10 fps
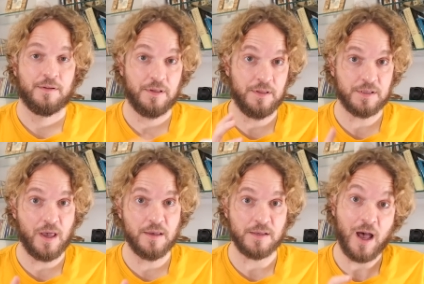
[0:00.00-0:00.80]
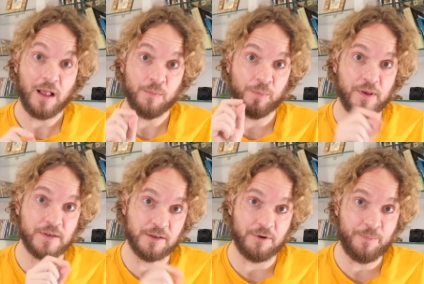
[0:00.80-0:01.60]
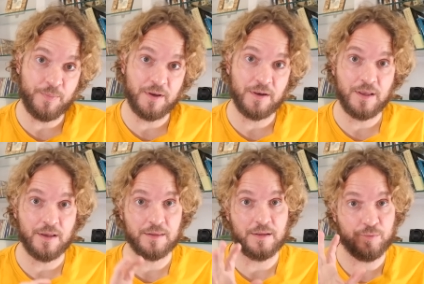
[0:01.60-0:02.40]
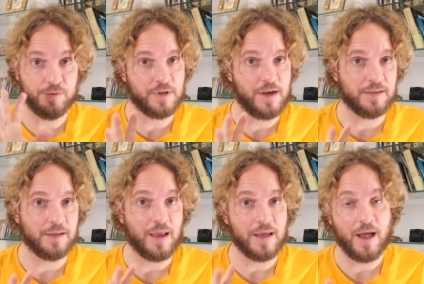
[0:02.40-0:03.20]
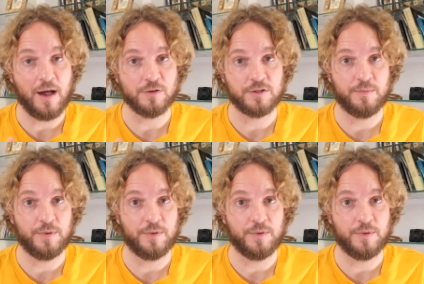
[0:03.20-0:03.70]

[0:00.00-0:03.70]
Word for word: In this case, I'll place the red pin near the Punta Nati lighthouse